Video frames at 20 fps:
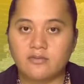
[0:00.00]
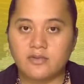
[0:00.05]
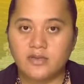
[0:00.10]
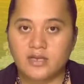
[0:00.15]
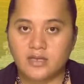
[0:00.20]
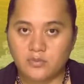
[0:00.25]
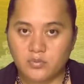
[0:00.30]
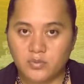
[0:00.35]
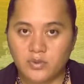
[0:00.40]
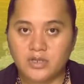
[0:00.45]

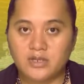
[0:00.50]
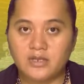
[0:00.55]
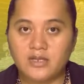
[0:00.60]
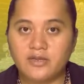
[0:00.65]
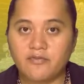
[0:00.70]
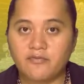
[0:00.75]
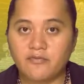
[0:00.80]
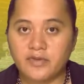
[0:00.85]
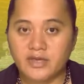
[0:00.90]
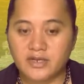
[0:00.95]
and will
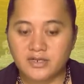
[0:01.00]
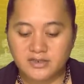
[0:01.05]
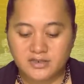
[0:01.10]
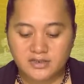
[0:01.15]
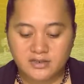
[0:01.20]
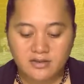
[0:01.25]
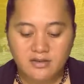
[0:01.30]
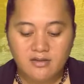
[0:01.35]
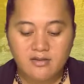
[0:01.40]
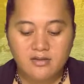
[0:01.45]

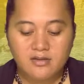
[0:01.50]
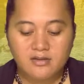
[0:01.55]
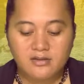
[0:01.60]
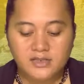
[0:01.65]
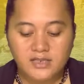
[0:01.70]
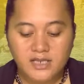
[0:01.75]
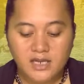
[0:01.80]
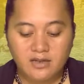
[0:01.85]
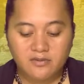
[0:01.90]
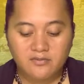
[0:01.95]
affect
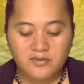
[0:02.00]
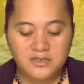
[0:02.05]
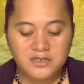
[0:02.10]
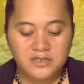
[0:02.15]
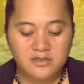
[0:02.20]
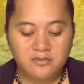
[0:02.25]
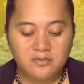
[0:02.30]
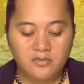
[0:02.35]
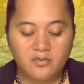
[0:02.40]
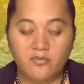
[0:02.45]

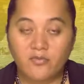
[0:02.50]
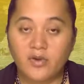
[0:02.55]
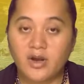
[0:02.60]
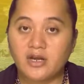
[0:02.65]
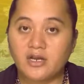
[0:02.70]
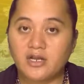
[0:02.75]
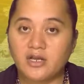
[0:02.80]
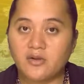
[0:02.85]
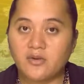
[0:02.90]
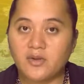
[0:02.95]
television,
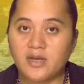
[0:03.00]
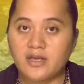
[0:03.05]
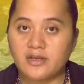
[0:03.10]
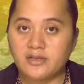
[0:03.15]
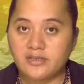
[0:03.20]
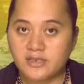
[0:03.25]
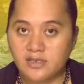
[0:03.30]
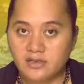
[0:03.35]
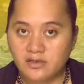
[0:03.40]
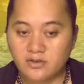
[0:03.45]
radio
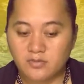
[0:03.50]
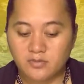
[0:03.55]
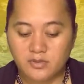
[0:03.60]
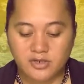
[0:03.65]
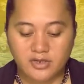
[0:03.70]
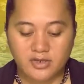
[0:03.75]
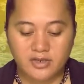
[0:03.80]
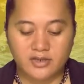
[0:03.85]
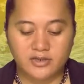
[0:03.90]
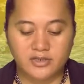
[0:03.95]
and
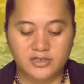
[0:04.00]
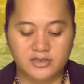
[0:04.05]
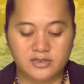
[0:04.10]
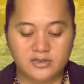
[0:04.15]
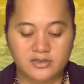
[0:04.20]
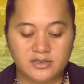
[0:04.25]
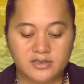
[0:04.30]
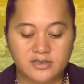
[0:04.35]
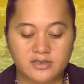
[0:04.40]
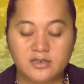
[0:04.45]

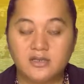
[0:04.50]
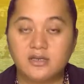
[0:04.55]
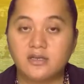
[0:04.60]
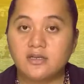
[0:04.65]
telecommunications.